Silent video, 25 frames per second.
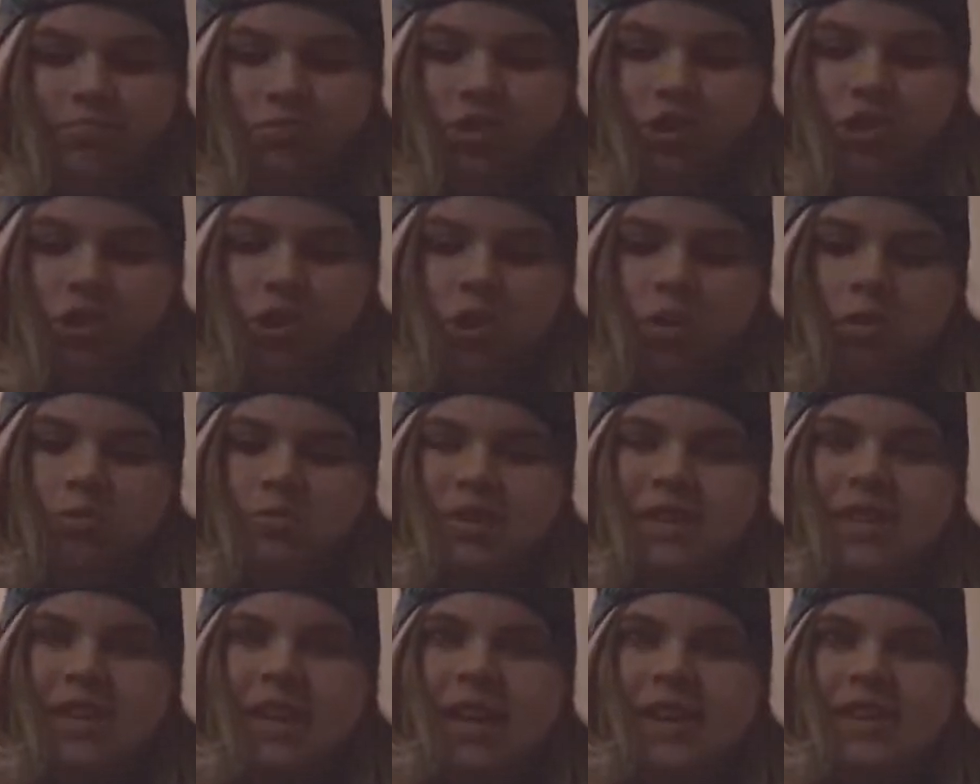So
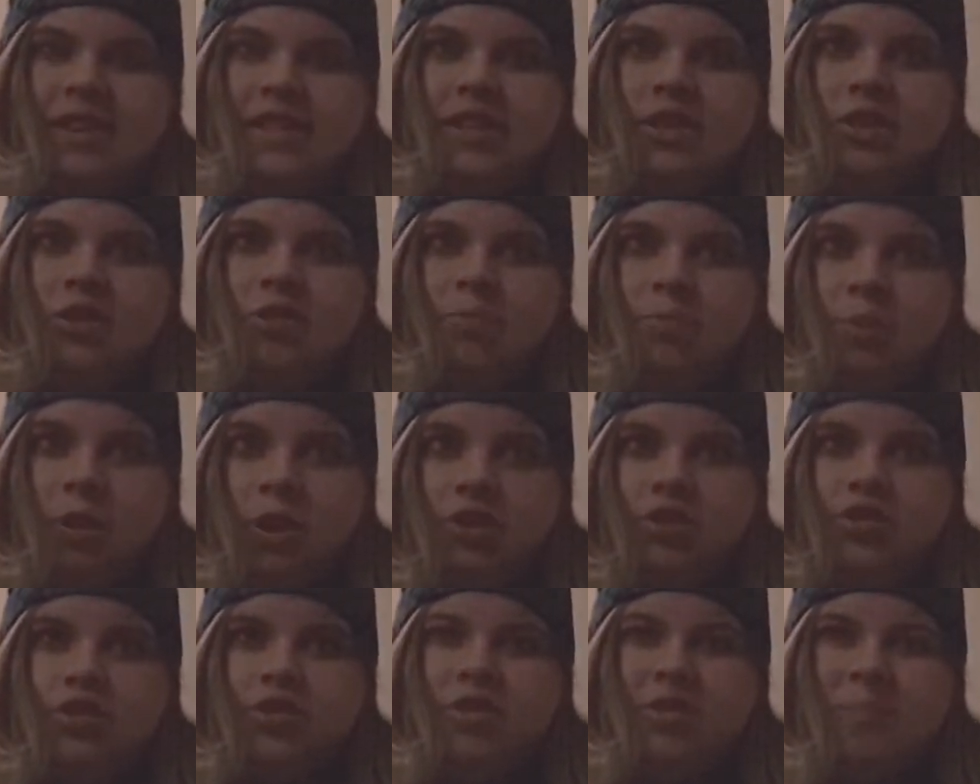today is either
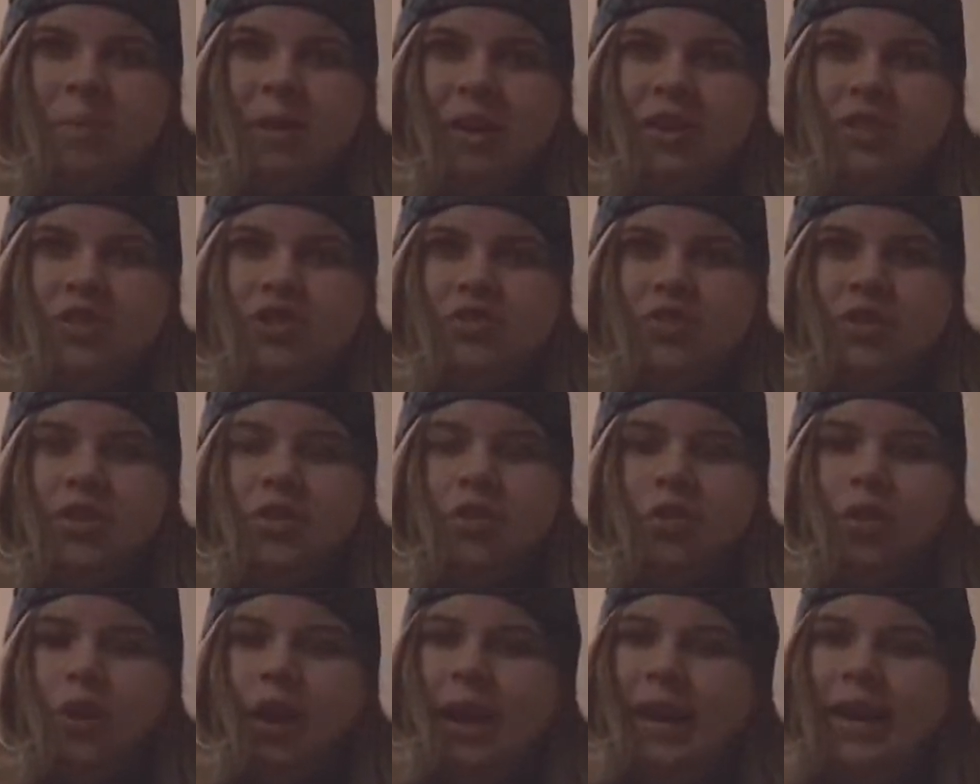partial or
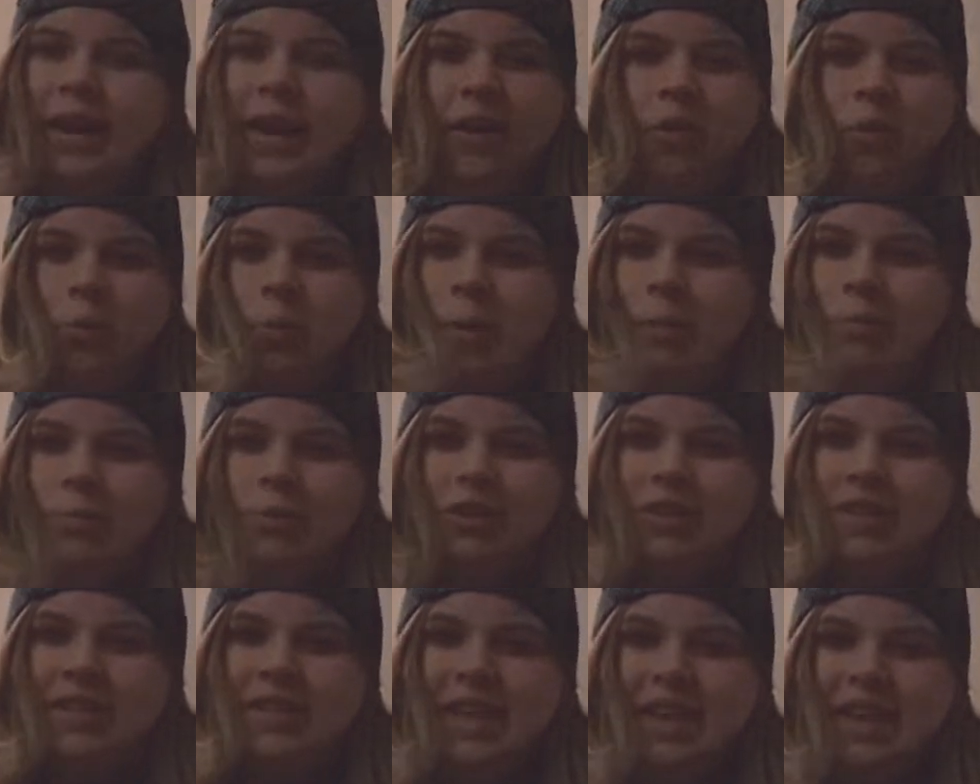paratree, or I can't
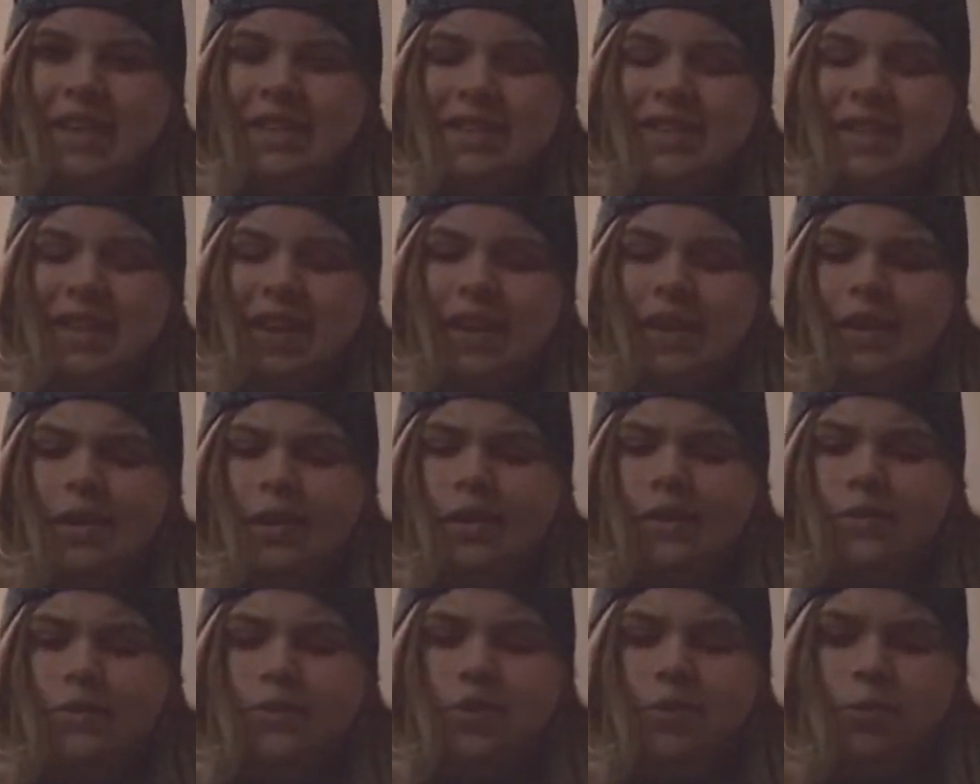remember the second day
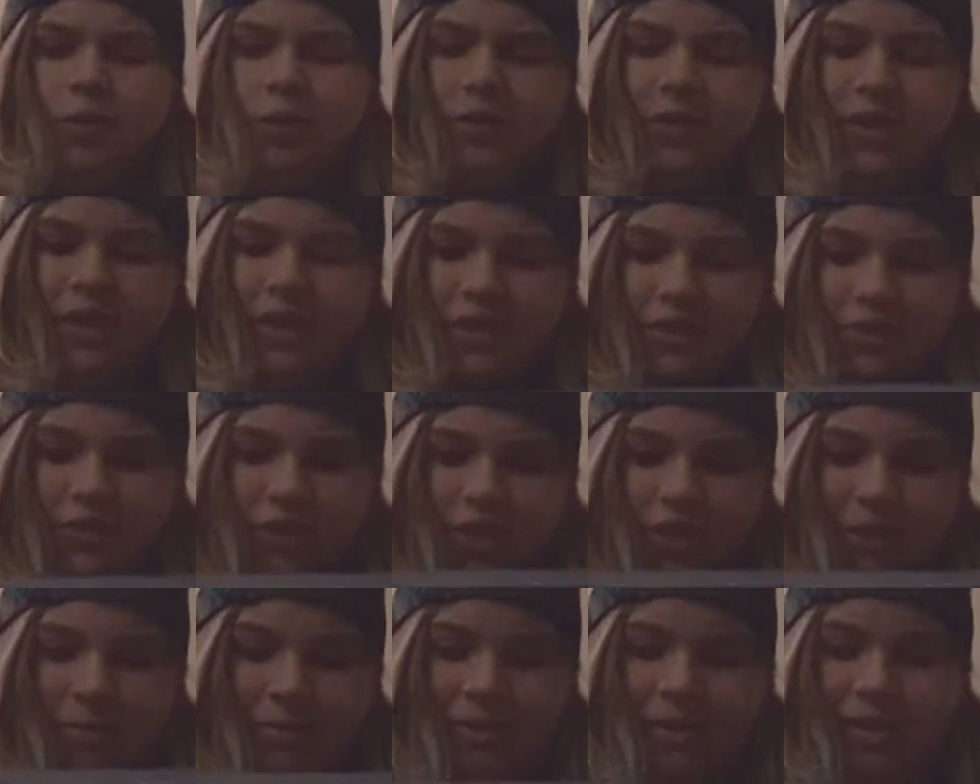of the 12 days of
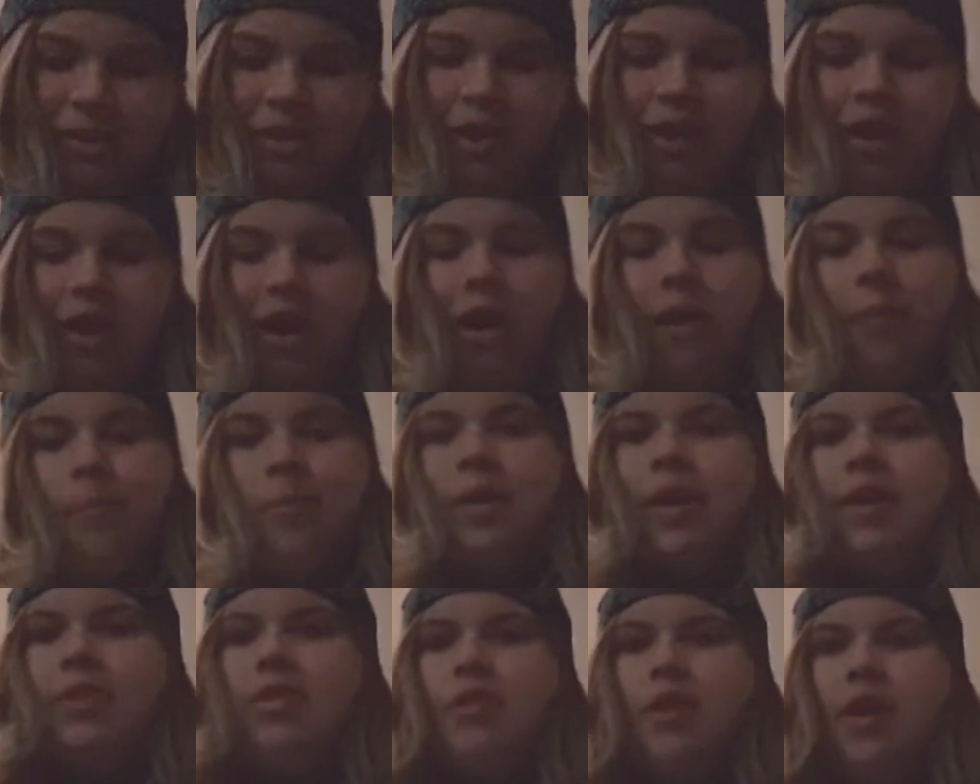Christmas.
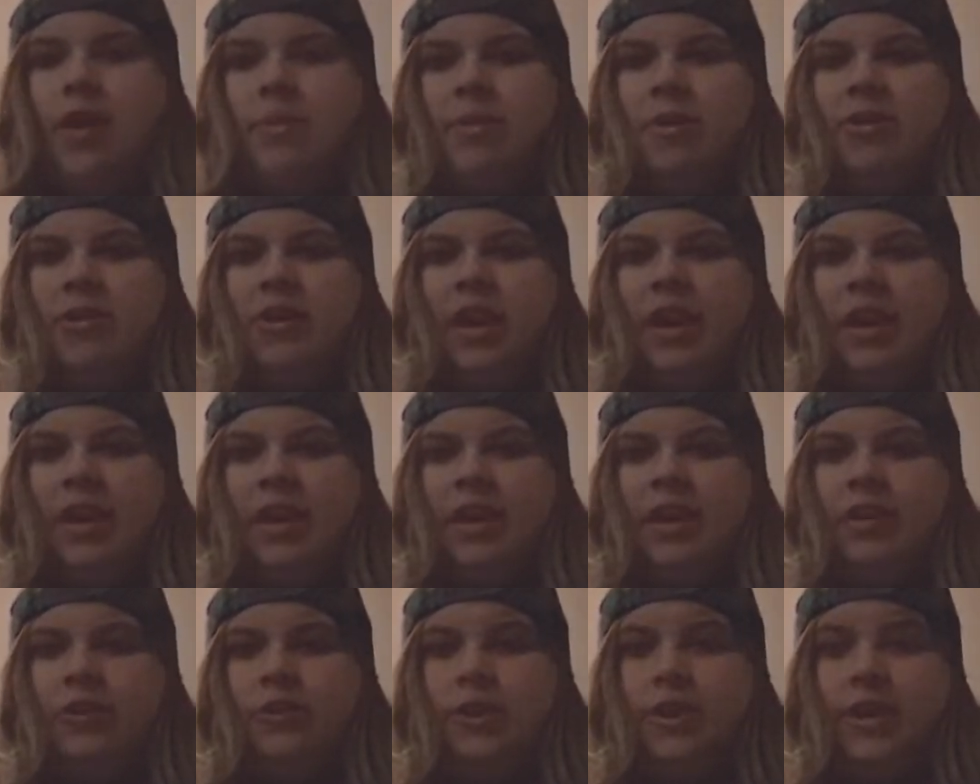But I thought about
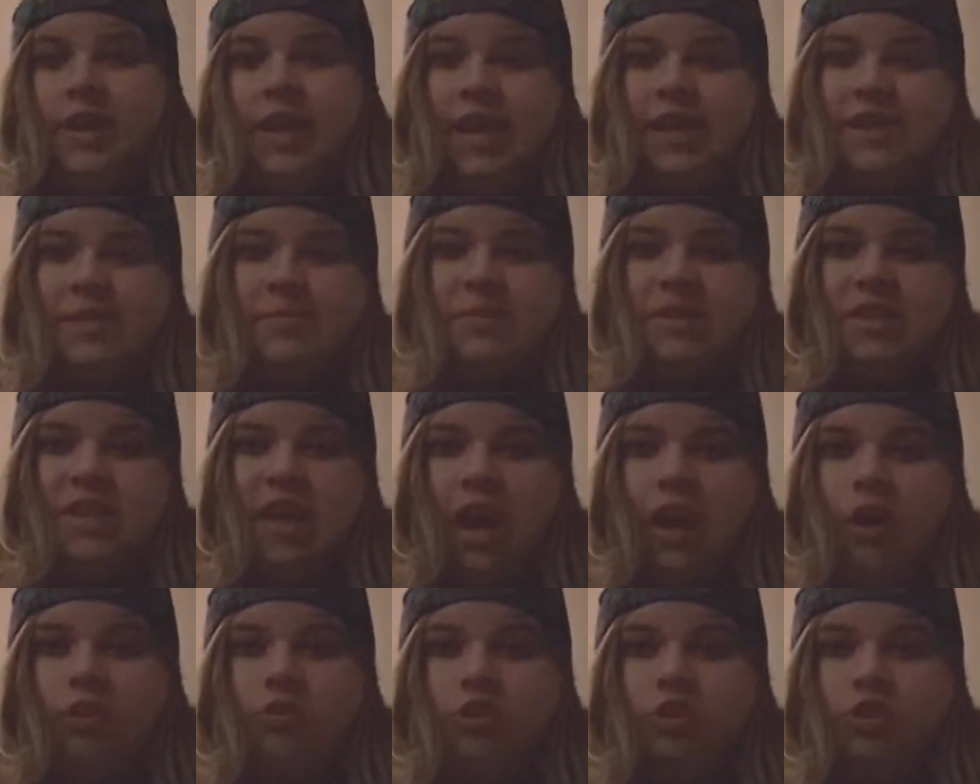getting either a Christmas
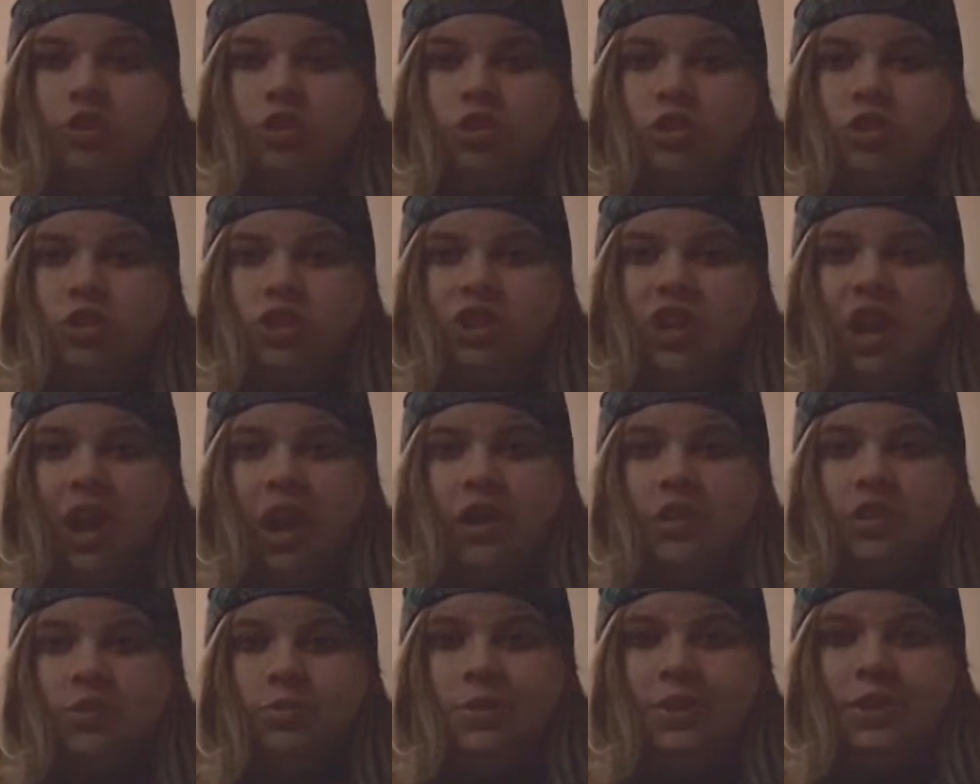calendar or
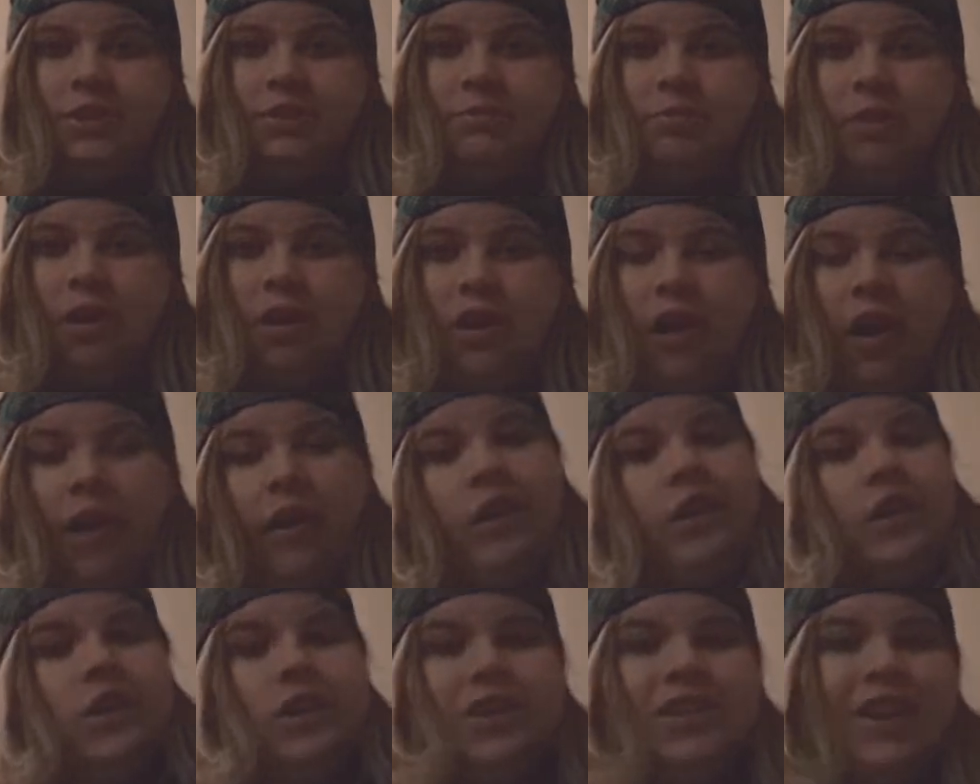socks one, but
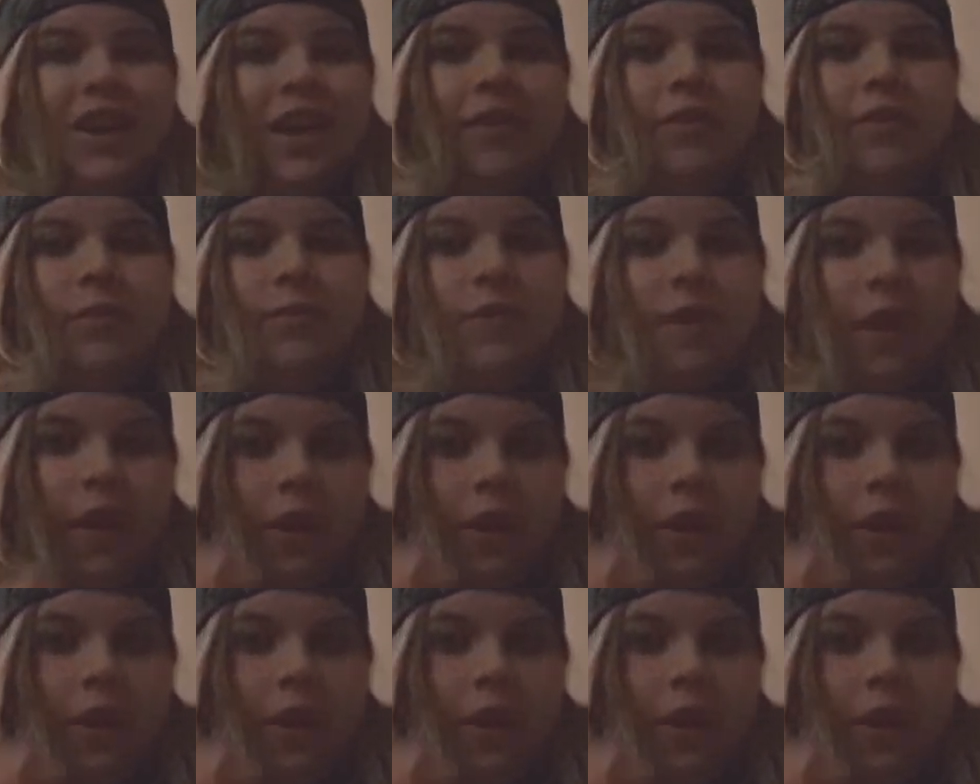I haven't